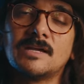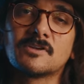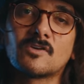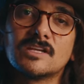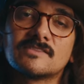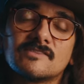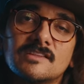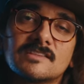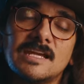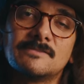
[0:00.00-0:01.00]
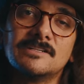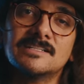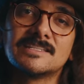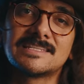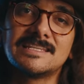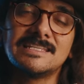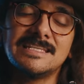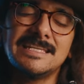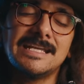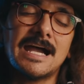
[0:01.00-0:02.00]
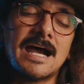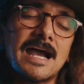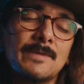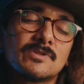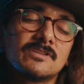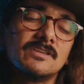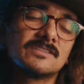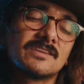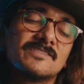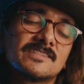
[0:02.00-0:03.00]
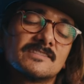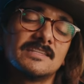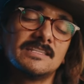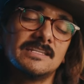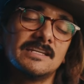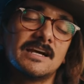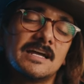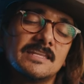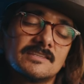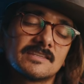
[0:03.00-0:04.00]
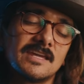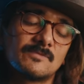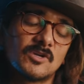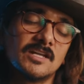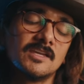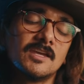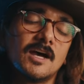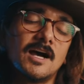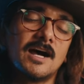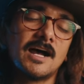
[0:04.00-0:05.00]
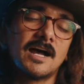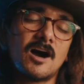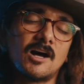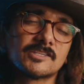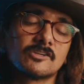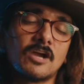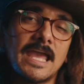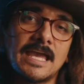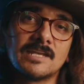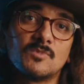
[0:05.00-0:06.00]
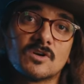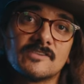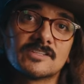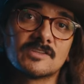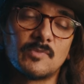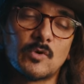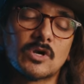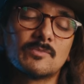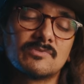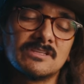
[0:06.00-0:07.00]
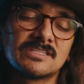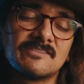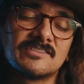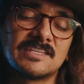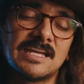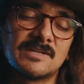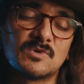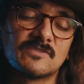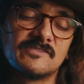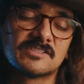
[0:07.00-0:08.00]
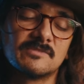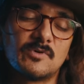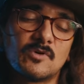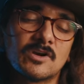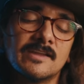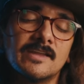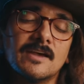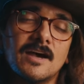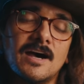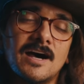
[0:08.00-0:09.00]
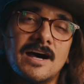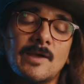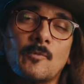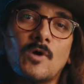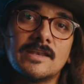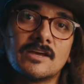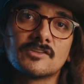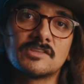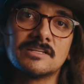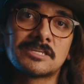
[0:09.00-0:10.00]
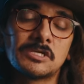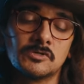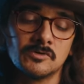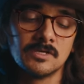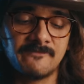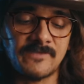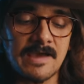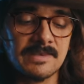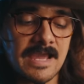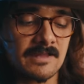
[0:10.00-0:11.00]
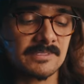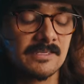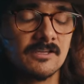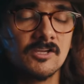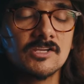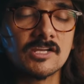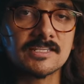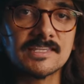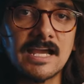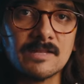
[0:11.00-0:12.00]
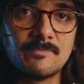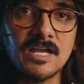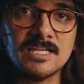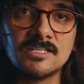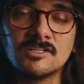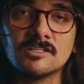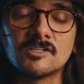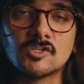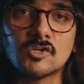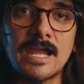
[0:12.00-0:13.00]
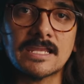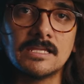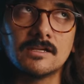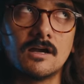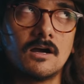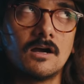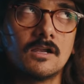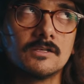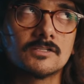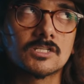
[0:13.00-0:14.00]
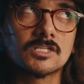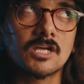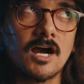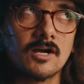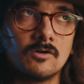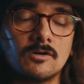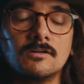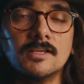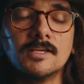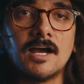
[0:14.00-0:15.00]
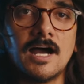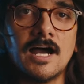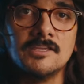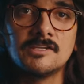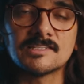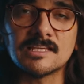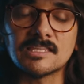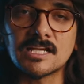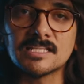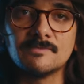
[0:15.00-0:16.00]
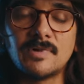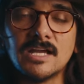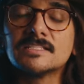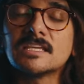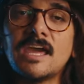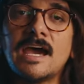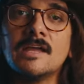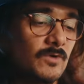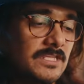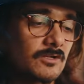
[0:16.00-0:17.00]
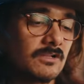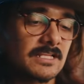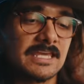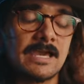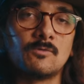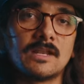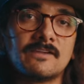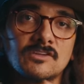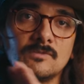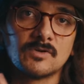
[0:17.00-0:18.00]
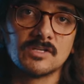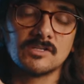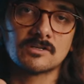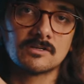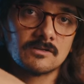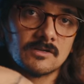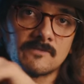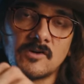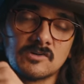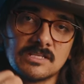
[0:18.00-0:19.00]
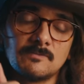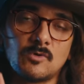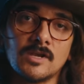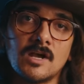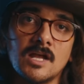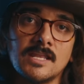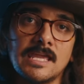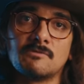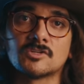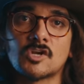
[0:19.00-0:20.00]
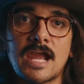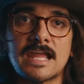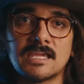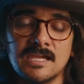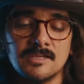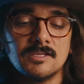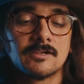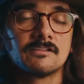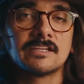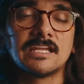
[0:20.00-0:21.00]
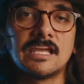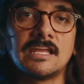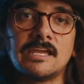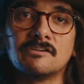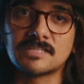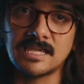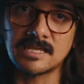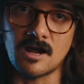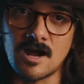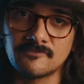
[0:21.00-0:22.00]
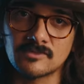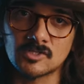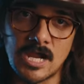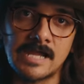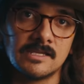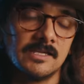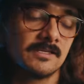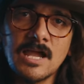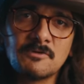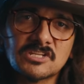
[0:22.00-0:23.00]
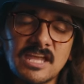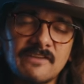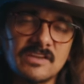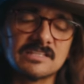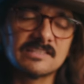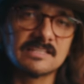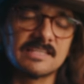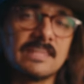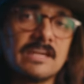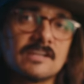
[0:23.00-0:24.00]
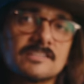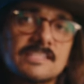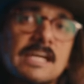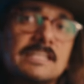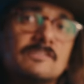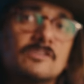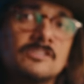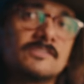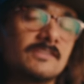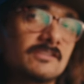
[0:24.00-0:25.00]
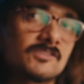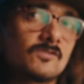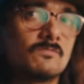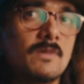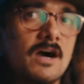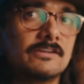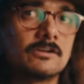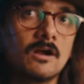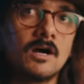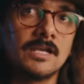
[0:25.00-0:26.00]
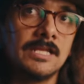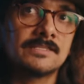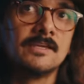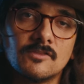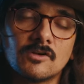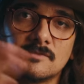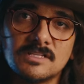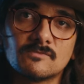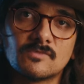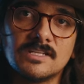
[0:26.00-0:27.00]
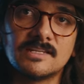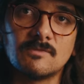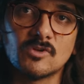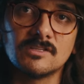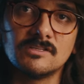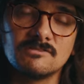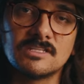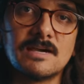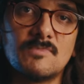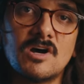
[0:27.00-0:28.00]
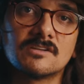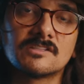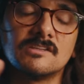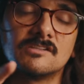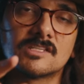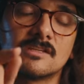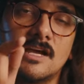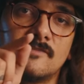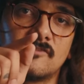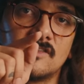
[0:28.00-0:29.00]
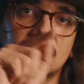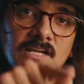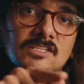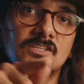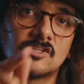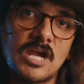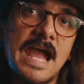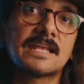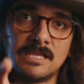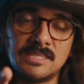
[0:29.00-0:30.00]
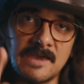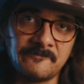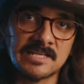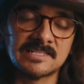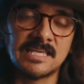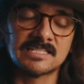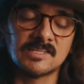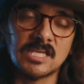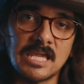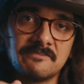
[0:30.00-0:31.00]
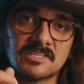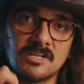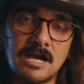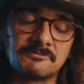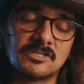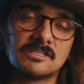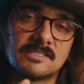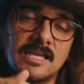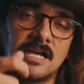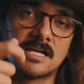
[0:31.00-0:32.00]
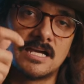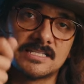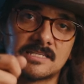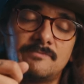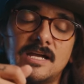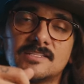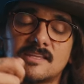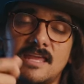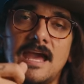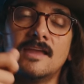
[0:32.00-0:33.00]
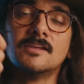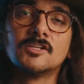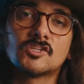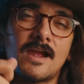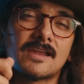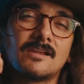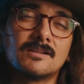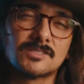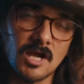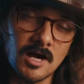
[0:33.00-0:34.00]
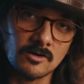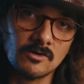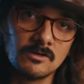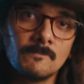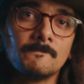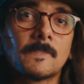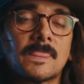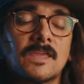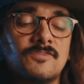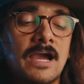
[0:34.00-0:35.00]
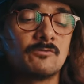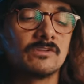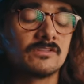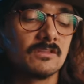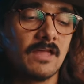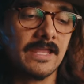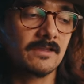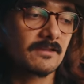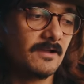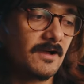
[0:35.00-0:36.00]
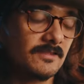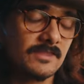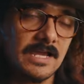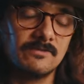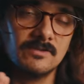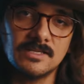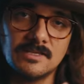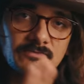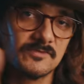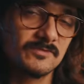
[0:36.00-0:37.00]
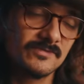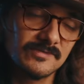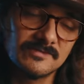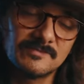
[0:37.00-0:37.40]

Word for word: request for this camera, Cine EI, please give us Cine EI in this camera. Uh, also, anamorphic support, please give us anamorphic support. Uh, and one other thing too, I found out you can assign a button, you could tracking on toggle. Uh, you can set the custom button to that. When you click that, whatever you put your, your focusing point on, it will track it. Click again, it'll take it off the tracking. I wish the FX6 had that because say I didn't want to use the external monitor on it. The only re reason I'm really using that monitor still is uh, for the touch to track. In the FX6, they gave us an option to set a custom button to that tracking on toggle. That would like, uh, that if, oof